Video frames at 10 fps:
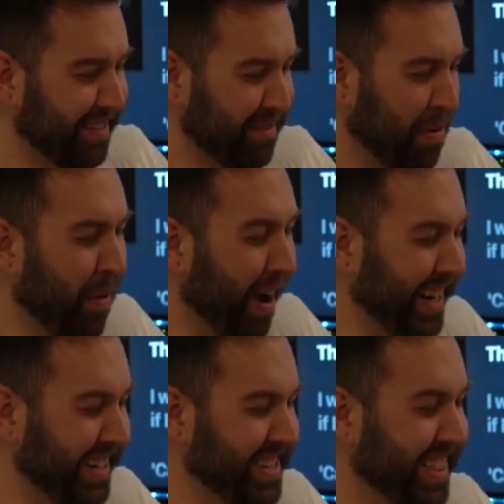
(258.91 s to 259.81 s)

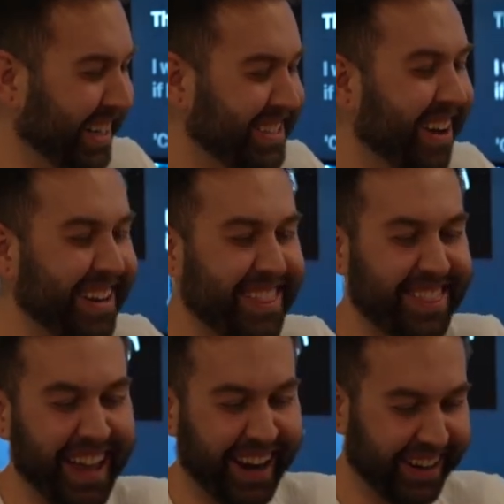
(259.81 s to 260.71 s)
Yeah. That's not a
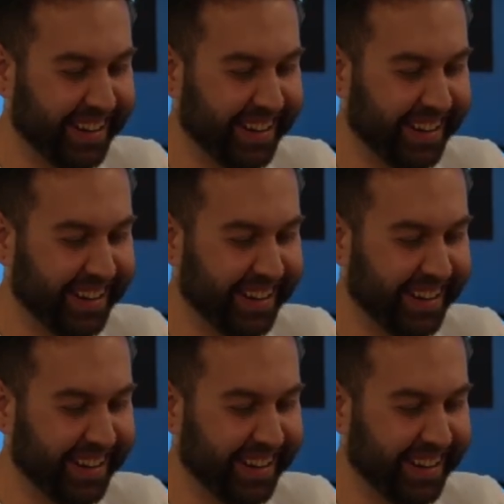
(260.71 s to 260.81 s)
thing.